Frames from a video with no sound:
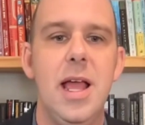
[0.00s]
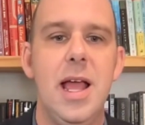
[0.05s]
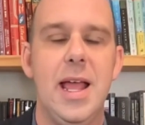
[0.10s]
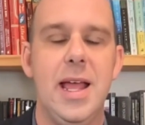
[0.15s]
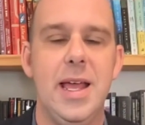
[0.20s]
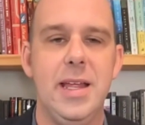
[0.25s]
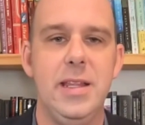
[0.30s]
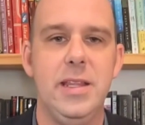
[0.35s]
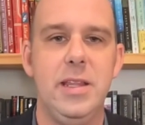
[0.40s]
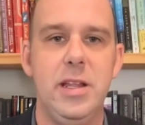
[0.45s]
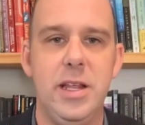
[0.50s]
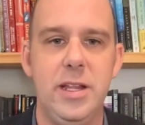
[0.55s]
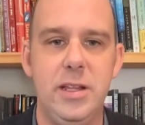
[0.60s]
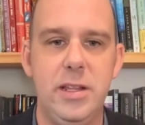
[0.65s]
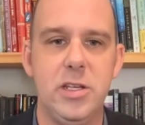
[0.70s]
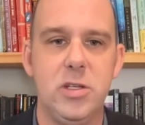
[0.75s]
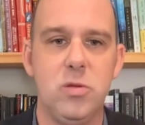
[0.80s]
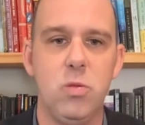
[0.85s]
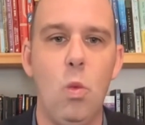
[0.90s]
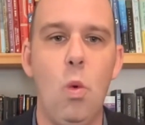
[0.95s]
And in
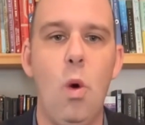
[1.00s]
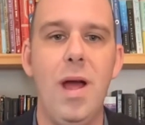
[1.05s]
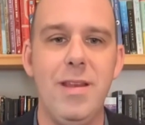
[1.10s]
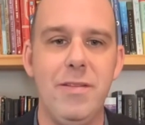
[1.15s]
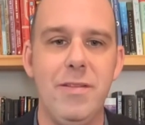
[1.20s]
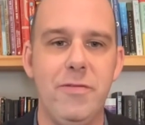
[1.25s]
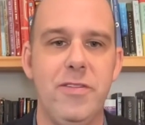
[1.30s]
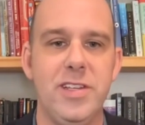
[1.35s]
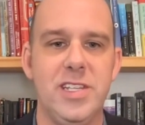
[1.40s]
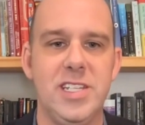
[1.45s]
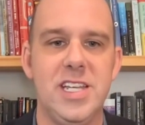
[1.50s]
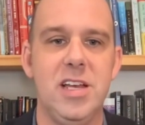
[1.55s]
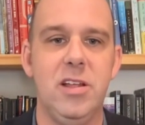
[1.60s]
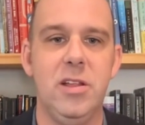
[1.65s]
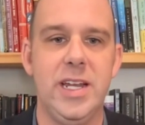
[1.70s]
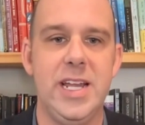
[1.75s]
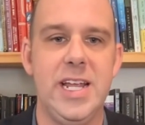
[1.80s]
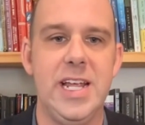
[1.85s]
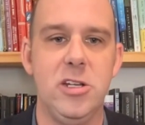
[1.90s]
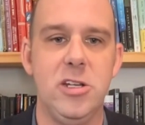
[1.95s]
this one
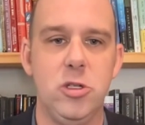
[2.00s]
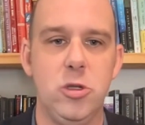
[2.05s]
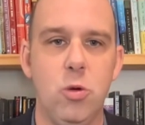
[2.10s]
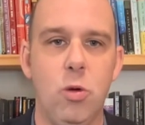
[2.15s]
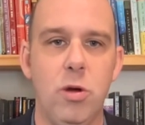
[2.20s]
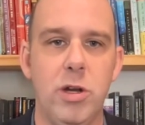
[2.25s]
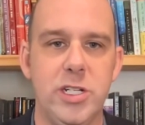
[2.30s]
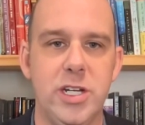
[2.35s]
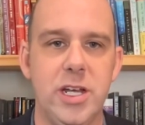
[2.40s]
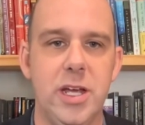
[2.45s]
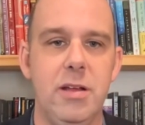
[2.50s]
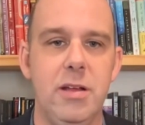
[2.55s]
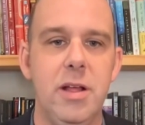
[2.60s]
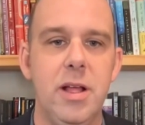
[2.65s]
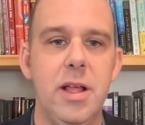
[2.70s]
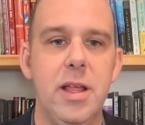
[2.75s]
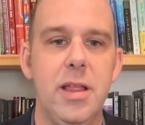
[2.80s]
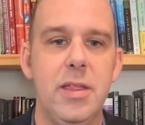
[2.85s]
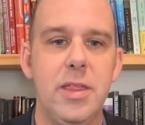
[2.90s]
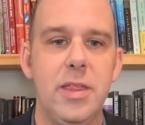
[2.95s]
facility in Georgia,
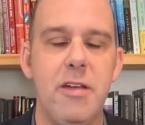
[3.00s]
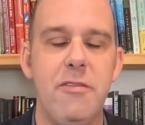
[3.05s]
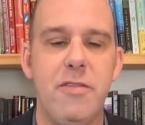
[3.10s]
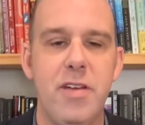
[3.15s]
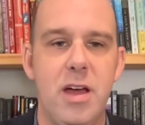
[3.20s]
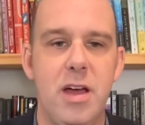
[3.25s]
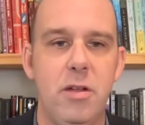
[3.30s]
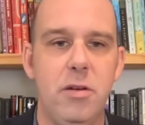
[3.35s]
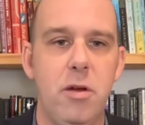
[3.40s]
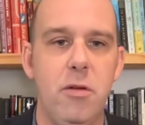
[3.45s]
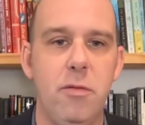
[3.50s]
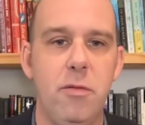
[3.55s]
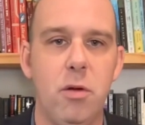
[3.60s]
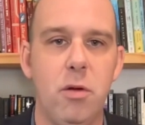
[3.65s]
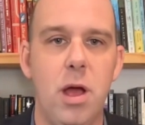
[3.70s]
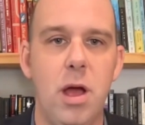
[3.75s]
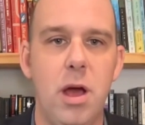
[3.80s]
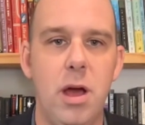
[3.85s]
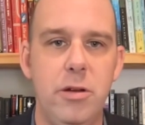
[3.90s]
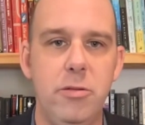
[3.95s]
they found over
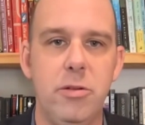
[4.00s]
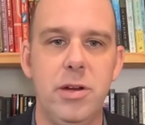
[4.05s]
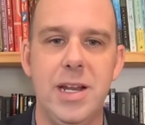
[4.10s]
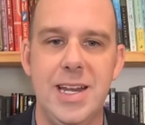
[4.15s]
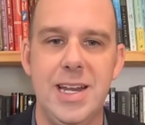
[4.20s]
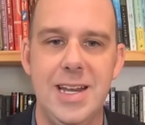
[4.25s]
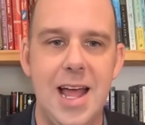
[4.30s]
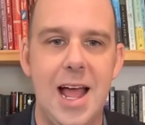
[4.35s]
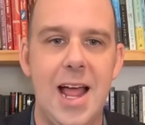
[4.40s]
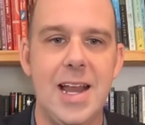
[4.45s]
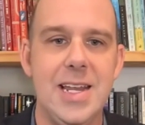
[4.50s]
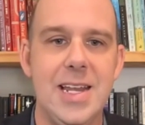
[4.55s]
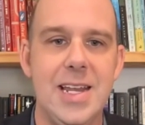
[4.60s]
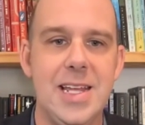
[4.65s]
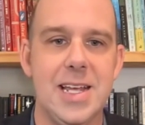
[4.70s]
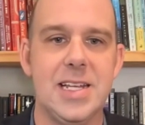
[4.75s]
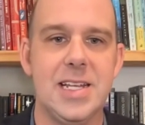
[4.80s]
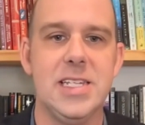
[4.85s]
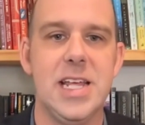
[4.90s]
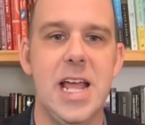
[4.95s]

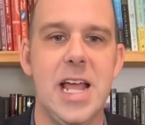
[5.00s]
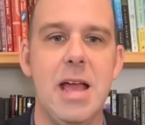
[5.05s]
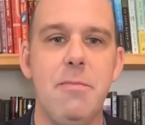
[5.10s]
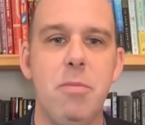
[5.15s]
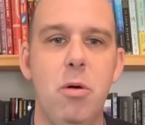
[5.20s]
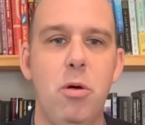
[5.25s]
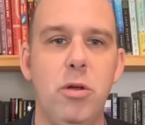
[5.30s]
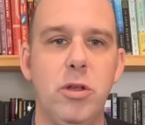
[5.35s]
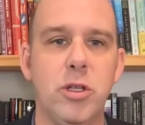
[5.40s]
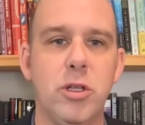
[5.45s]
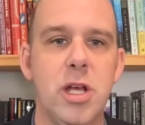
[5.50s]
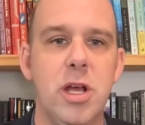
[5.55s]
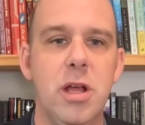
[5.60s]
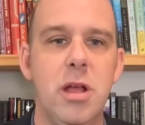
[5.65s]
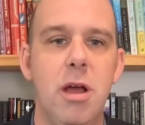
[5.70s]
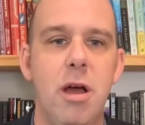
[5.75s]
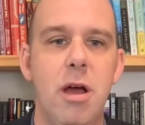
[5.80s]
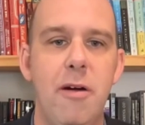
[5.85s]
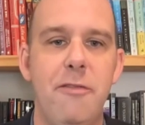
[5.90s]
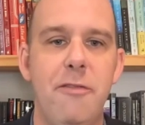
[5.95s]
190 examples
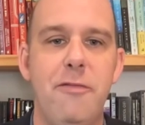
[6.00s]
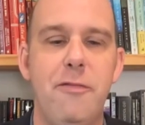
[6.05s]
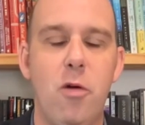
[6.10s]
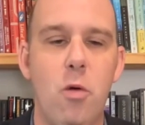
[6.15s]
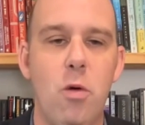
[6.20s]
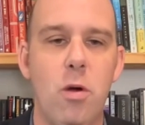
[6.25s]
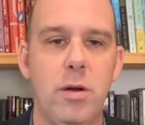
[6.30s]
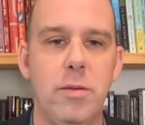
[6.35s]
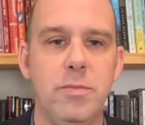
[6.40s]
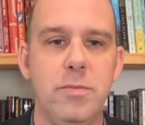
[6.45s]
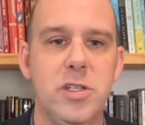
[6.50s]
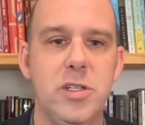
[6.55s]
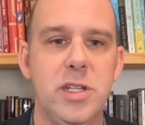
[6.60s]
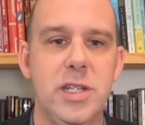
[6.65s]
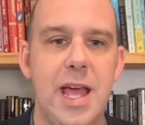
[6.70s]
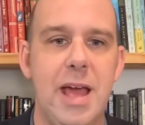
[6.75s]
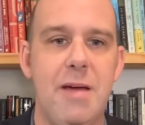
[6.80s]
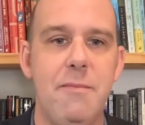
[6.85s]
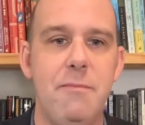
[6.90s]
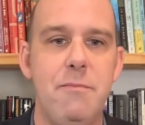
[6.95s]
of forms
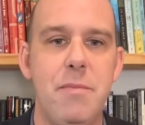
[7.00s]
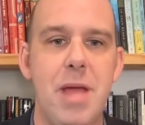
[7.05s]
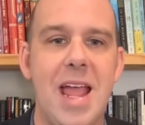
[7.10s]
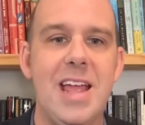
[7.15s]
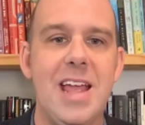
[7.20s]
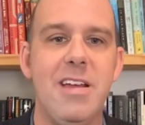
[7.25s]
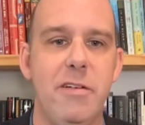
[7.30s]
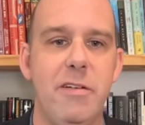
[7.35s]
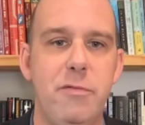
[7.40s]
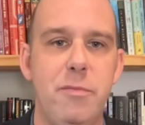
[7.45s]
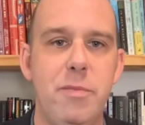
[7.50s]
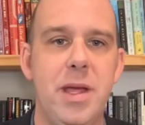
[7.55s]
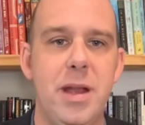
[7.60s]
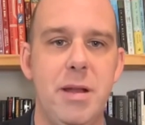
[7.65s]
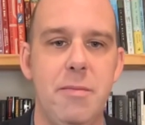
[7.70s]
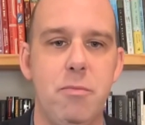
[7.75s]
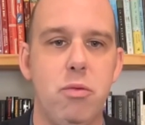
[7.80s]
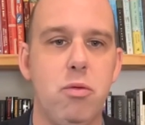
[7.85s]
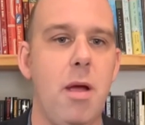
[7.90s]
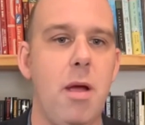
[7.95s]
that may have been
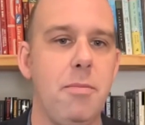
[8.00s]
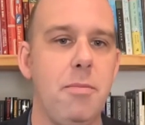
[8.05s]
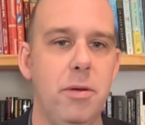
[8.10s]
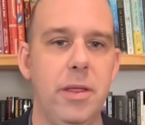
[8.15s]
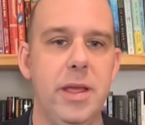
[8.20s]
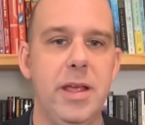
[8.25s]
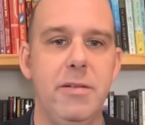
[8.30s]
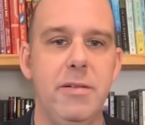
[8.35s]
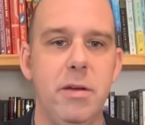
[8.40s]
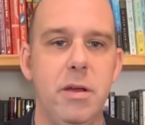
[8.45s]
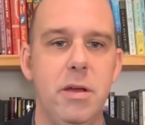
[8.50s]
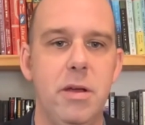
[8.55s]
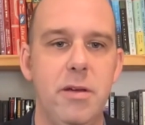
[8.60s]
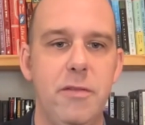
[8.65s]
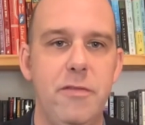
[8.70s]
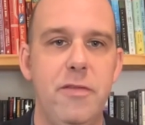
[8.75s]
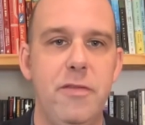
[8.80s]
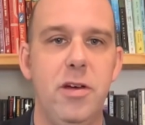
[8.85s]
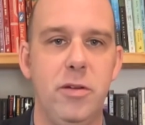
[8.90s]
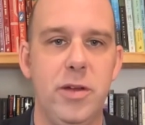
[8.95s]
improperly
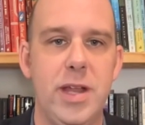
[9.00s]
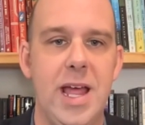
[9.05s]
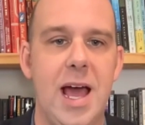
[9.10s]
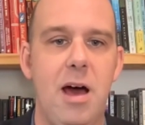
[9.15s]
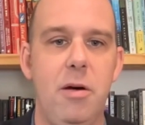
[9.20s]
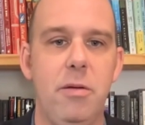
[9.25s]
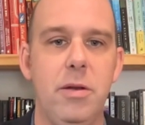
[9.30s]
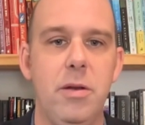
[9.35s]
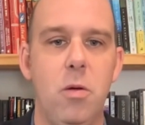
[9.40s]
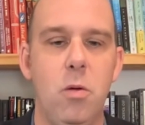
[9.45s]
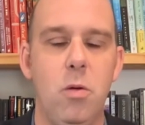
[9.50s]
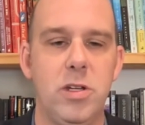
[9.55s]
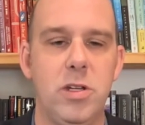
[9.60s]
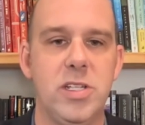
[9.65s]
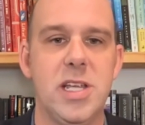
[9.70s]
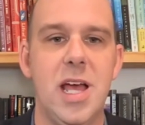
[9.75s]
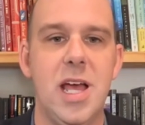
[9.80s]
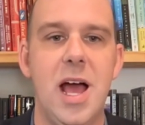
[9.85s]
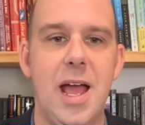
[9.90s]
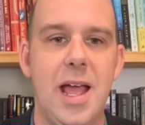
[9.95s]
filled out or
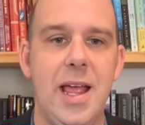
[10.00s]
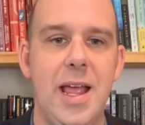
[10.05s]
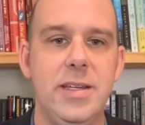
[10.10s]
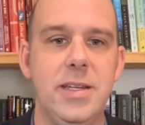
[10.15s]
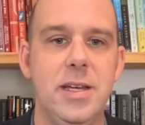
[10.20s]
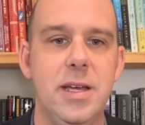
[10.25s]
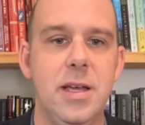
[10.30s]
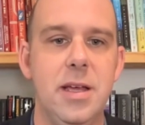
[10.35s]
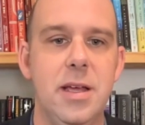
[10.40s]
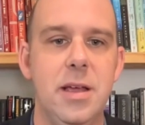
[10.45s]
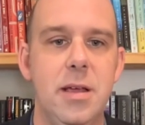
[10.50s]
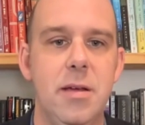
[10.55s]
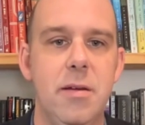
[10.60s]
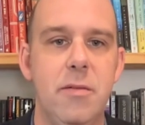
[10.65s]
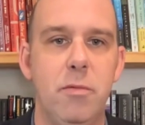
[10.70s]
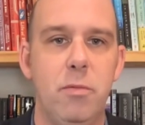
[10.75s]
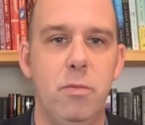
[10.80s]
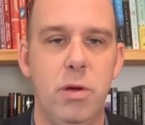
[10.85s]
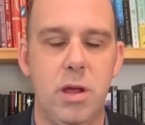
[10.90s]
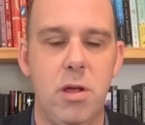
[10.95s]
signed
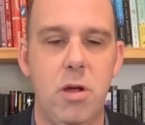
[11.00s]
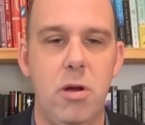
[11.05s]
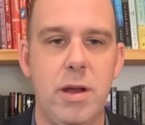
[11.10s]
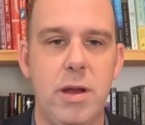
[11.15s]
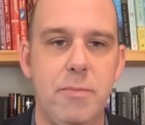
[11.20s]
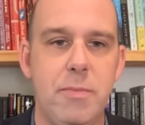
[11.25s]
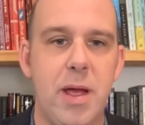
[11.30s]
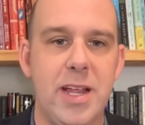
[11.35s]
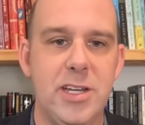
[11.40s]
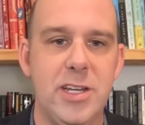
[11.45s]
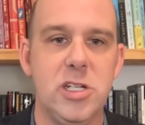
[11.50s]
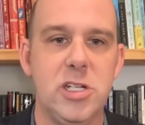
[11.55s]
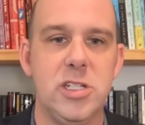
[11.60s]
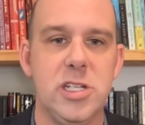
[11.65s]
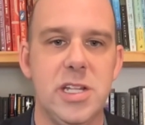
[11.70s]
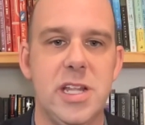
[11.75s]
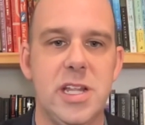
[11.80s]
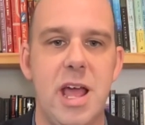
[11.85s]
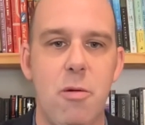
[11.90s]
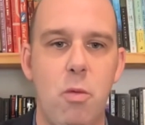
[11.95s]
regarding patients
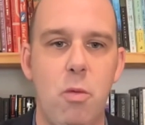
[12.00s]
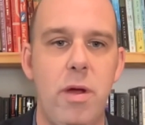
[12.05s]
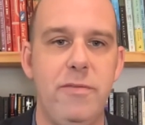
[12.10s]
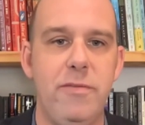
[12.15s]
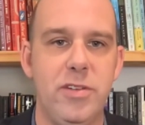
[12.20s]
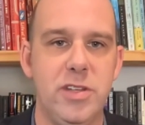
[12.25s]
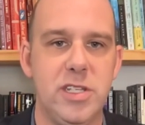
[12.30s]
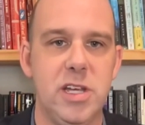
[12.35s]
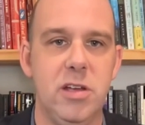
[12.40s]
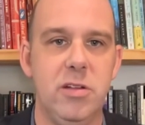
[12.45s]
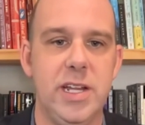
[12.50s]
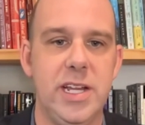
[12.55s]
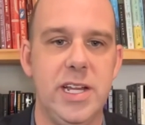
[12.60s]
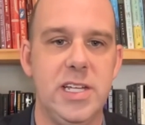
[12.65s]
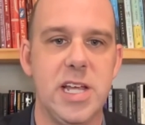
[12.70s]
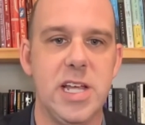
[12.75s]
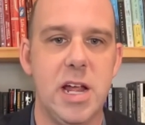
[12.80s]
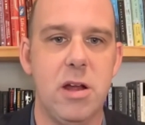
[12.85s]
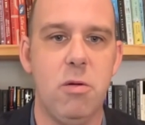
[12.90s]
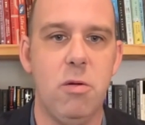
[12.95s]
at that one facility.
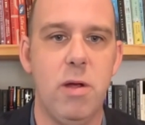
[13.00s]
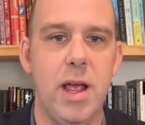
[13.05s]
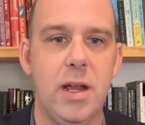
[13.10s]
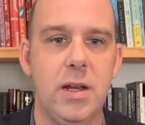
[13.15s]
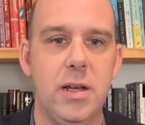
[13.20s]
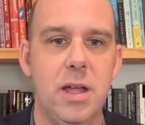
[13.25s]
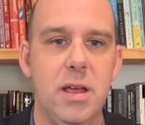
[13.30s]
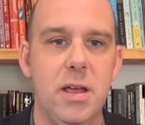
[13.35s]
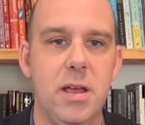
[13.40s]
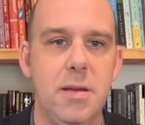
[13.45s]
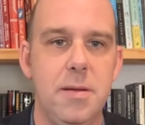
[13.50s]
Is that correct?